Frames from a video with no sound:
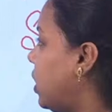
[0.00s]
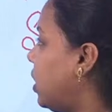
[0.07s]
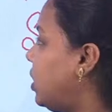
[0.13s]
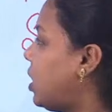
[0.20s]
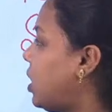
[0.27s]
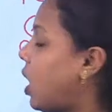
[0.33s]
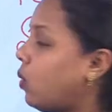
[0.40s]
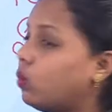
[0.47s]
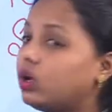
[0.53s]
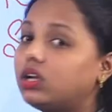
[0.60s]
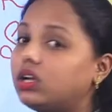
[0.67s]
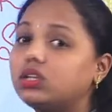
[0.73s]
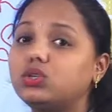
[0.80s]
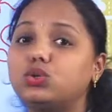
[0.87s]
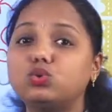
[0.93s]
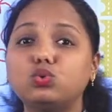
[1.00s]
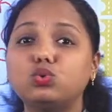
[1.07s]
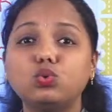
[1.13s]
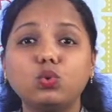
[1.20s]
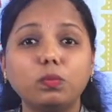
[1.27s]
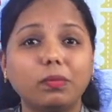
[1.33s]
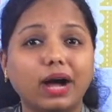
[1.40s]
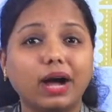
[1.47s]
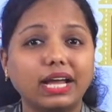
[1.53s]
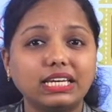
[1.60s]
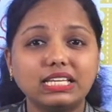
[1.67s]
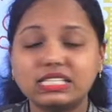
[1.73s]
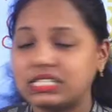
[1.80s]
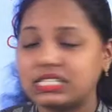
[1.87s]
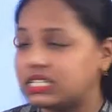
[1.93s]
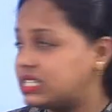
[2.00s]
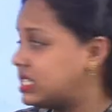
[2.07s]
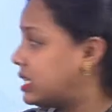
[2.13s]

Now 2 minus 6.